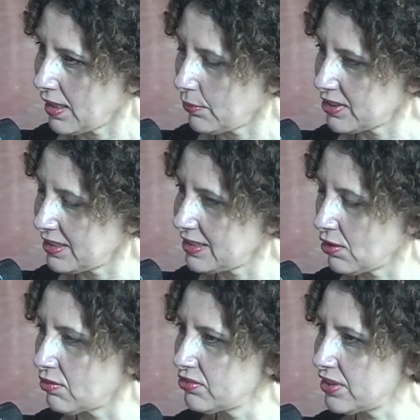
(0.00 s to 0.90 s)
was at this
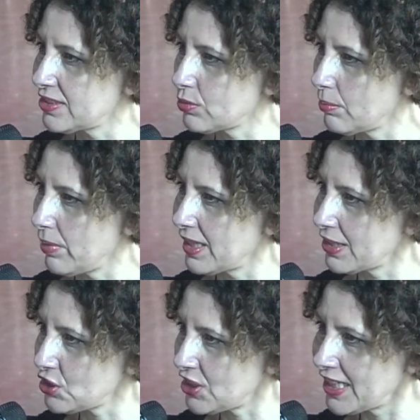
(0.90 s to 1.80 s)
conference where
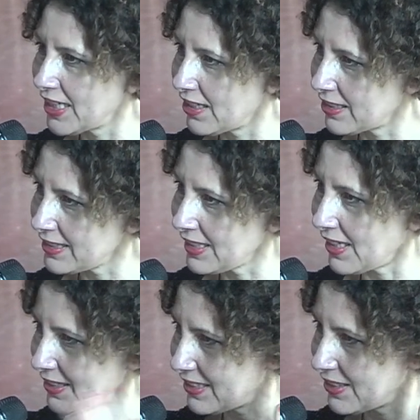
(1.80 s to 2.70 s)
Bernard Stiegler
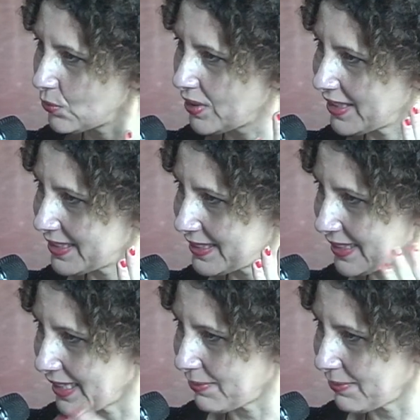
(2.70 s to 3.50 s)
started with this